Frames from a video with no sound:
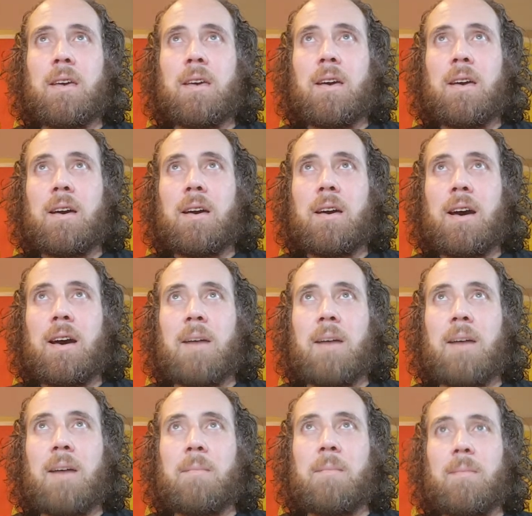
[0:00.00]

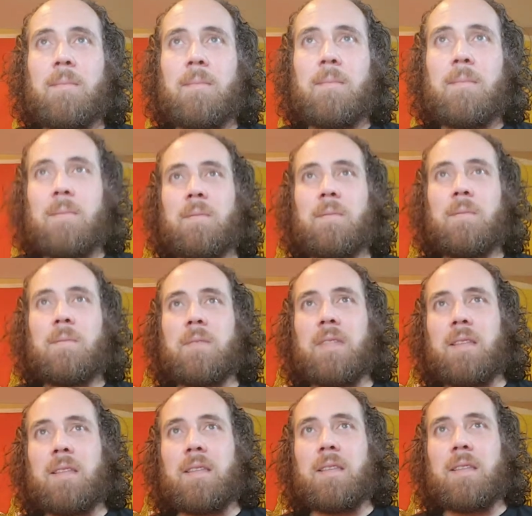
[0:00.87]
Um,
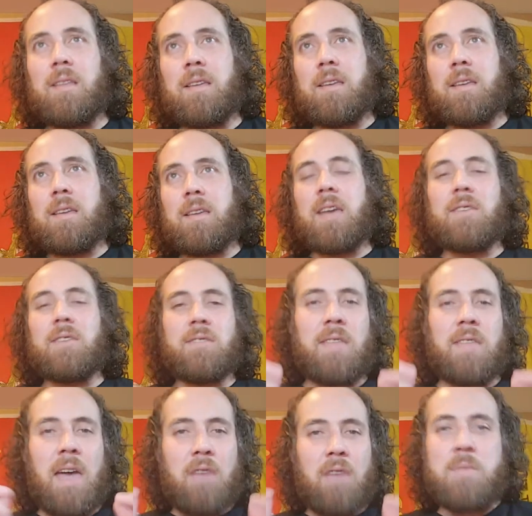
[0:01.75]
Guys,
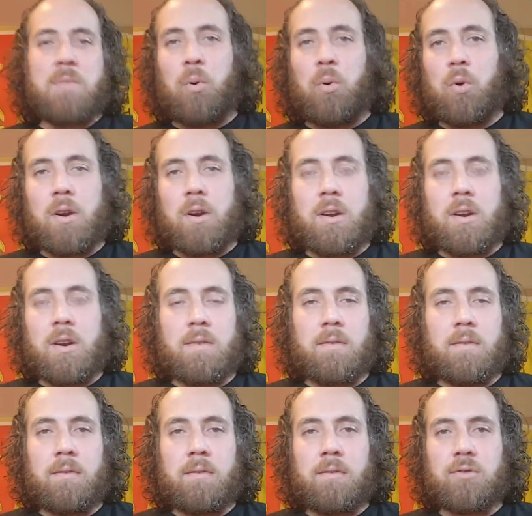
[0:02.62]
that report
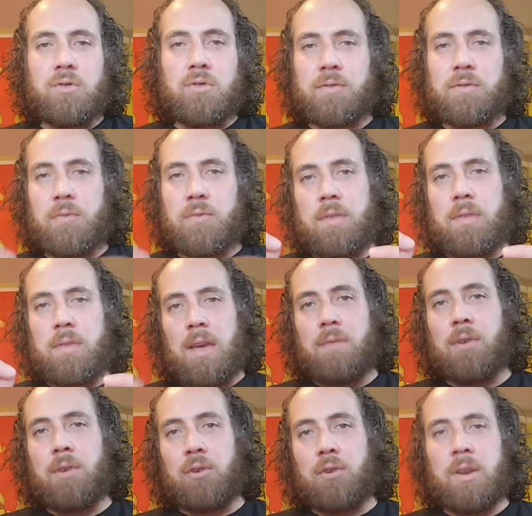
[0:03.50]
just for the
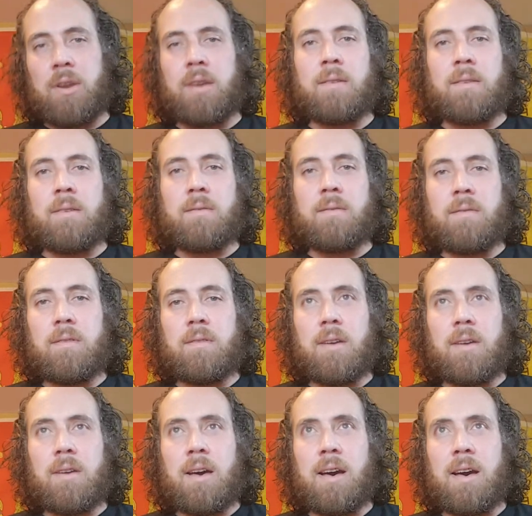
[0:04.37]
Evergreen,
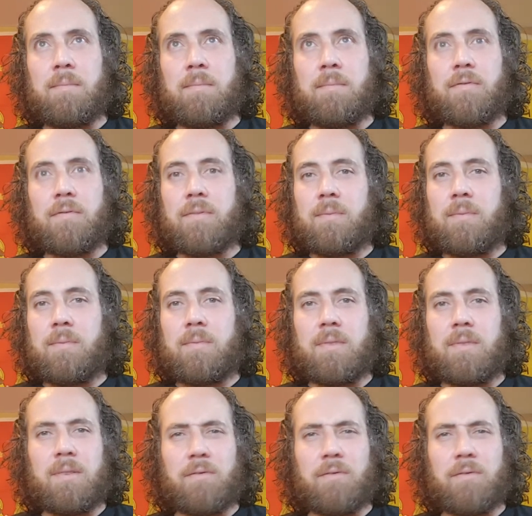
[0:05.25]

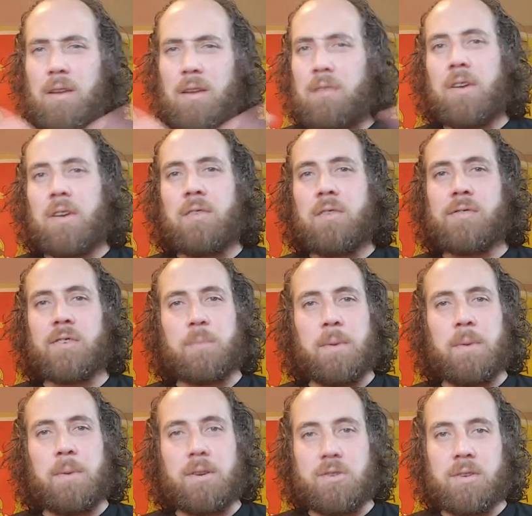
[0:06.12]
very very
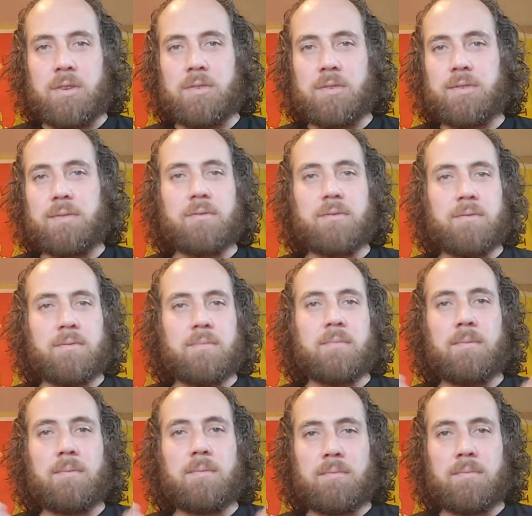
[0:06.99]
suspicious.
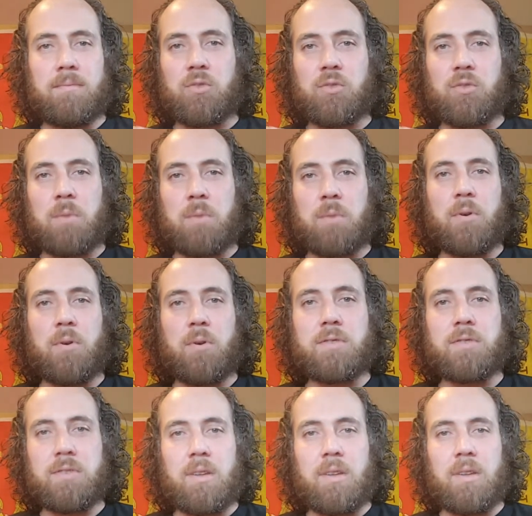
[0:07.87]
Just one
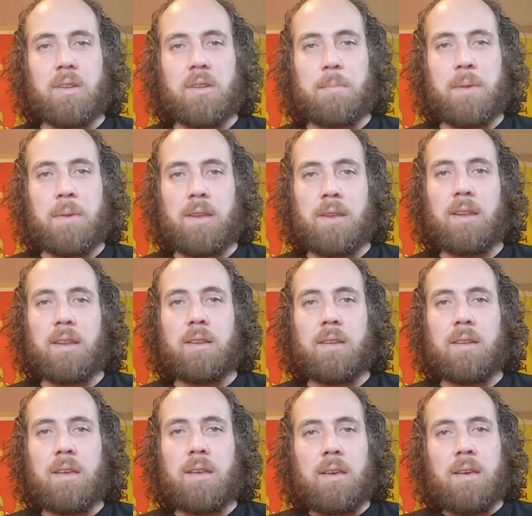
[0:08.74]
person opinion.
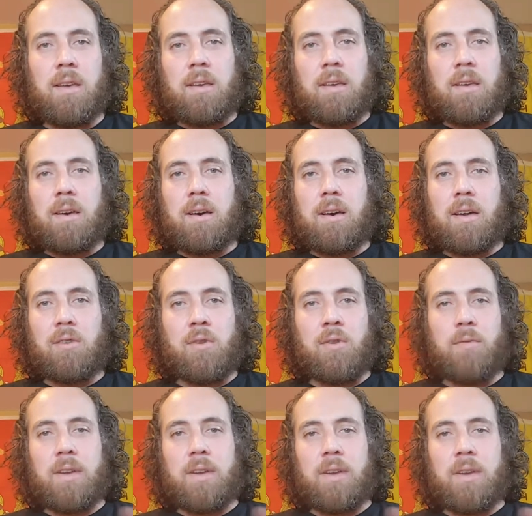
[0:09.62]
I don't know
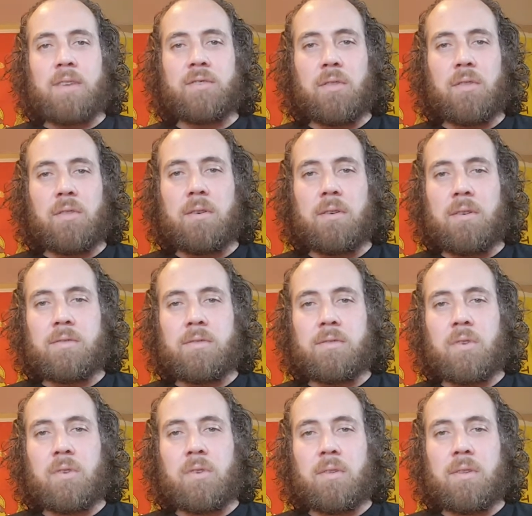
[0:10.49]
if you guys saw
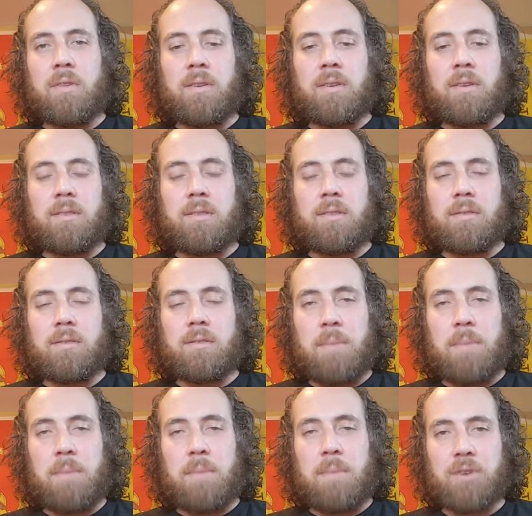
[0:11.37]
the
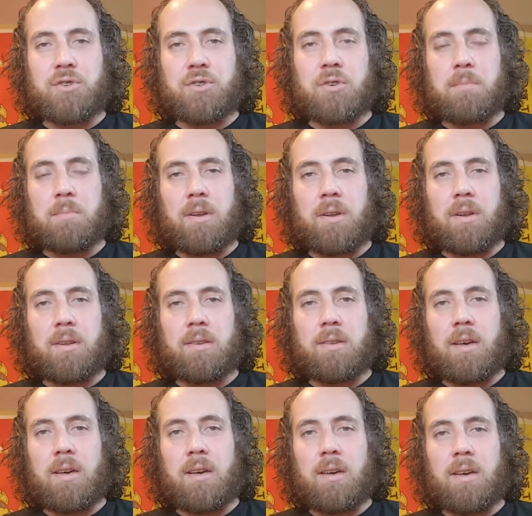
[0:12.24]
picture, but
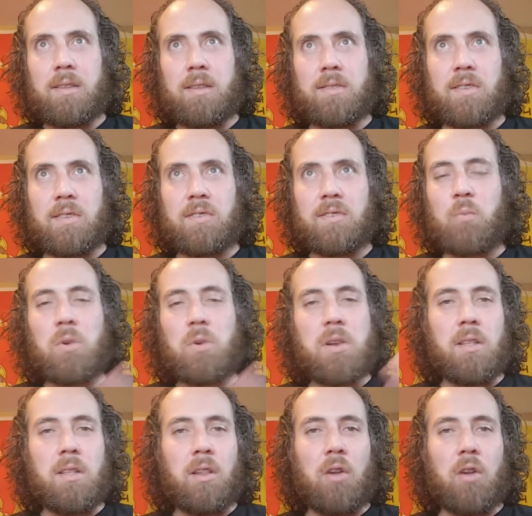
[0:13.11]
this is one of
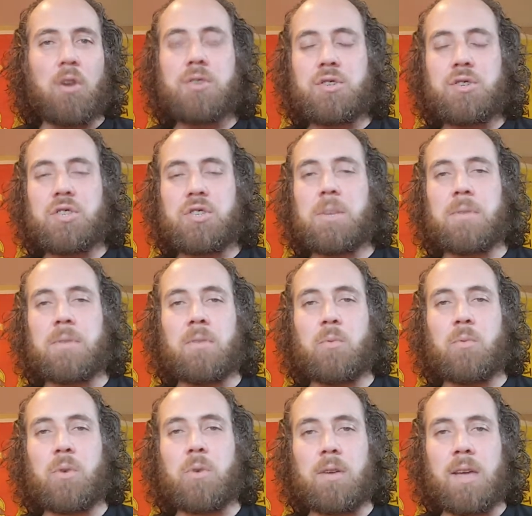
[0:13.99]
the largest ships in the
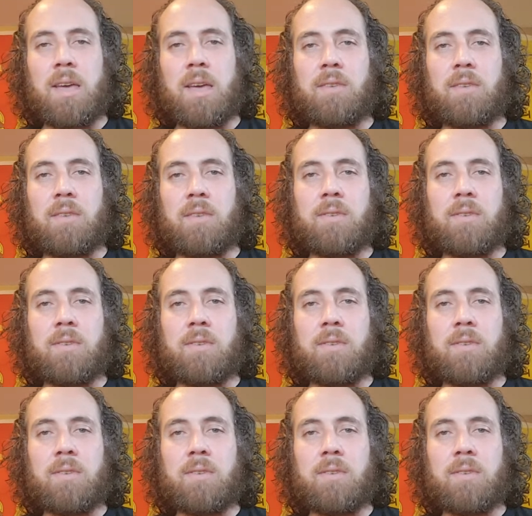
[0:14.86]
world, guys.